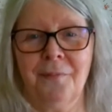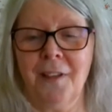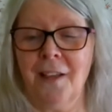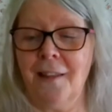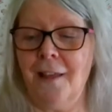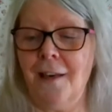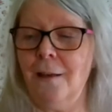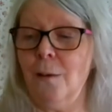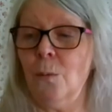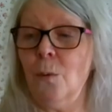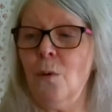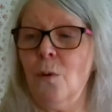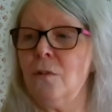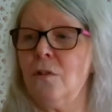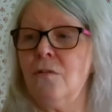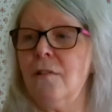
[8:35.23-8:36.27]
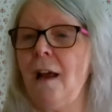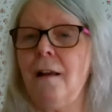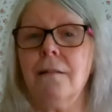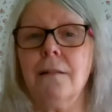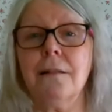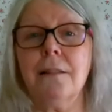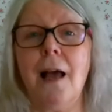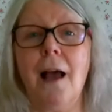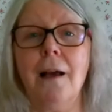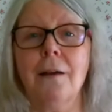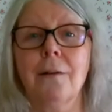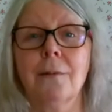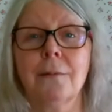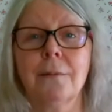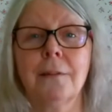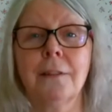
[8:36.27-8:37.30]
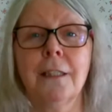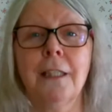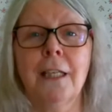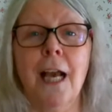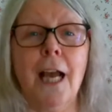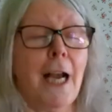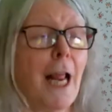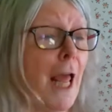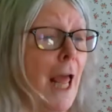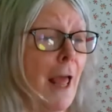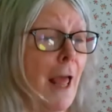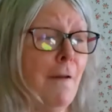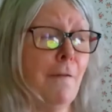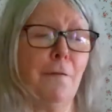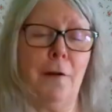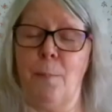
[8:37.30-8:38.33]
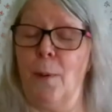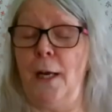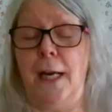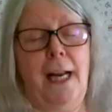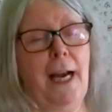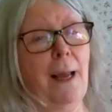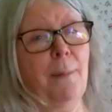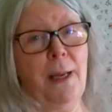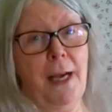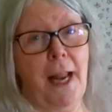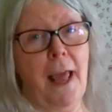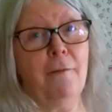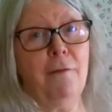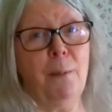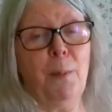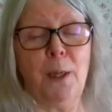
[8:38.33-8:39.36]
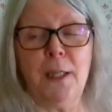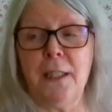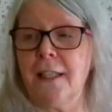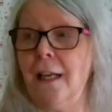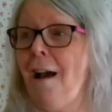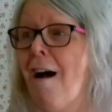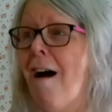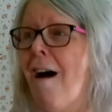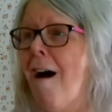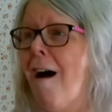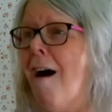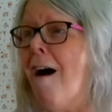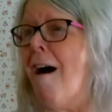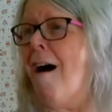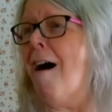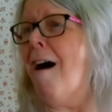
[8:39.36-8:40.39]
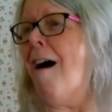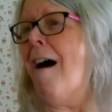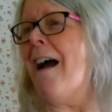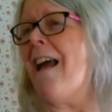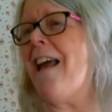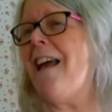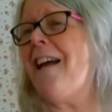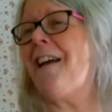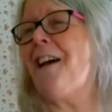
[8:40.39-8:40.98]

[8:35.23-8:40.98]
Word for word: And then he walked around the town and everybody, and I mean everybody, said, oh, here